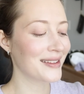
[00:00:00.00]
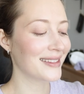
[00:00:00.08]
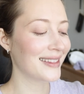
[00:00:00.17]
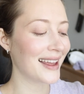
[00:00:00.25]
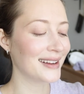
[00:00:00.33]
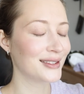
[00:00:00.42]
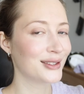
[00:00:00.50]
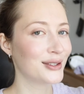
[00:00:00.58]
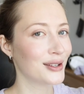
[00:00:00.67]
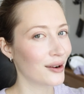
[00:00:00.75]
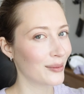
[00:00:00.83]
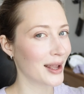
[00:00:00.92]
They
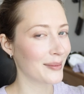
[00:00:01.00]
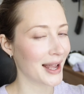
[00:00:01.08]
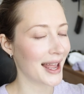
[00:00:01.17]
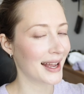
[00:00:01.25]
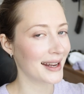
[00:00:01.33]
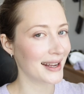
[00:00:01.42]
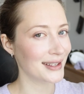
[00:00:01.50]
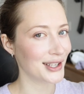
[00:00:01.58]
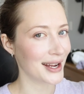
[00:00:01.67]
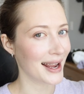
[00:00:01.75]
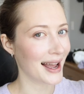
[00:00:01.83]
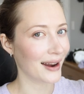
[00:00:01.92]
don't make my head
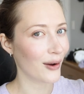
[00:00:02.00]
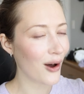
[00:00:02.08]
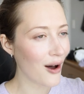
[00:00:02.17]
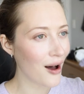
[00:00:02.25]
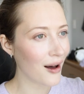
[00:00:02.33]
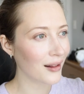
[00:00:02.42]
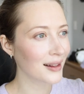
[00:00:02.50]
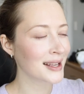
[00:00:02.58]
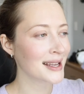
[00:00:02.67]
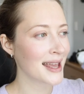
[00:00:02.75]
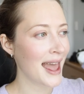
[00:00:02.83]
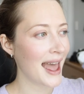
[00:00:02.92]
itchy at all,
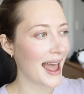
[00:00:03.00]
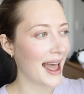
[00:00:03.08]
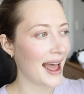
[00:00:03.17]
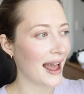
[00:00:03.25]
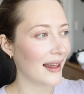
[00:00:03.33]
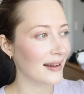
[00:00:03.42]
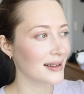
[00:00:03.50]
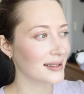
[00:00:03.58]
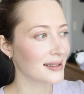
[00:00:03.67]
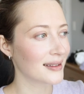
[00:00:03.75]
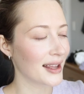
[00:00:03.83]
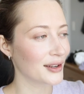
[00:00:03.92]
and
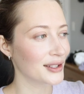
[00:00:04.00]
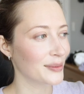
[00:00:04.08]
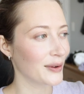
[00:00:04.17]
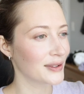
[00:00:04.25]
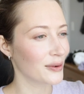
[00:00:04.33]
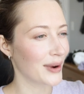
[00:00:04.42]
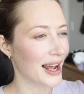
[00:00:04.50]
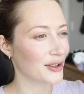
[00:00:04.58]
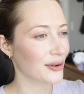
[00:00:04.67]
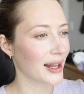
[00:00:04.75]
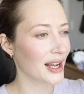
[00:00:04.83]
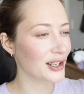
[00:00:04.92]
they just move so
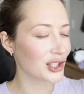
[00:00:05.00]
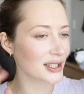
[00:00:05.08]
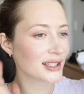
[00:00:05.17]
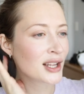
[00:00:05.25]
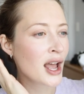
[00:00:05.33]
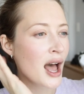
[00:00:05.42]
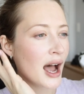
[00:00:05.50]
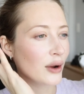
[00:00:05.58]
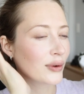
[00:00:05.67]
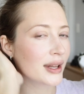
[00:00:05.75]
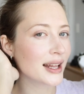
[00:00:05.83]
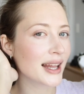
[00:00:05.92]
naturally. I
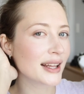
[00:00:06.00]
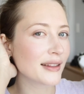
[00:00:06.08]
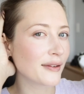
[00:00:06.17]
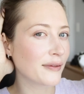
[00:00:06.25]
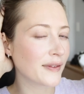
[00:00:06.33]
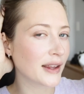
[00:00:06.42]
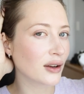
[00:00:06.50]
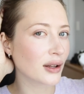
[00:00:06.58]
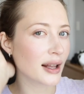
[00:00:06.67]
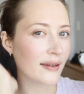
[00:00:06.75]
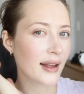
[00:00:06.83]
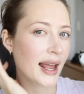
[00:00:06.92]
really like the
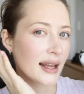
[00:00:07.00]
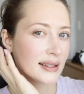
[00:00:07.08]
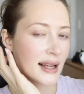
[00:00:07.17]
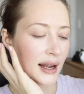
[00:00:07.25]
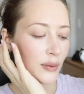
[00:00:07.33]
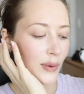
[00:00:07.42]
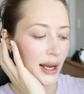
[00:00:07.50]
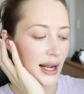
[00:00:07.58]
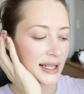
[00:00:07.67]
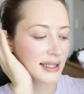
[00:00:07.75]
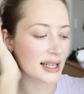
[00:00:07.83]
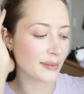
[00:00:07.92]
feel of a hand-tied when
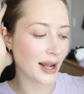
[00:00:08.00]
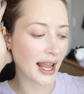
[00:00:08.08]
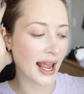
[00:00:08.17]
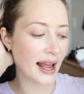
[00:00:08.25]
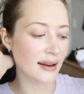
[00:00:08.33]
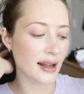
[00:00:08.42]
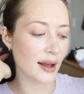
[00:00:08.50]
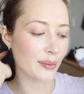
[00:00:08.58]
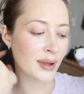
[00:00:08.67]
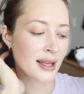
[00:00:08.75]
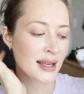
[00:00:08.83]
I stick my hand up